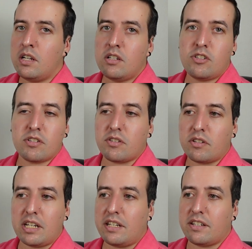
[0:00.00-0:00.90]
just
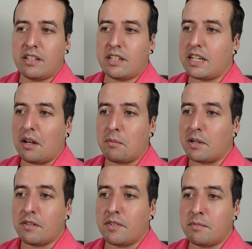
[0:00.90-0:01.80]
looking to get rid
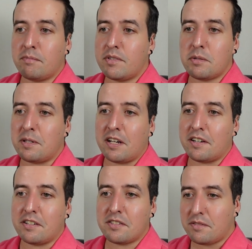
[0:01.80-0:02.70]
of them, to be
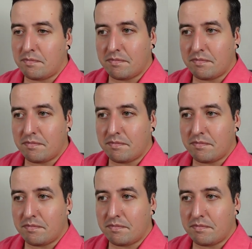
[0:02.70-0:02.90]
honest.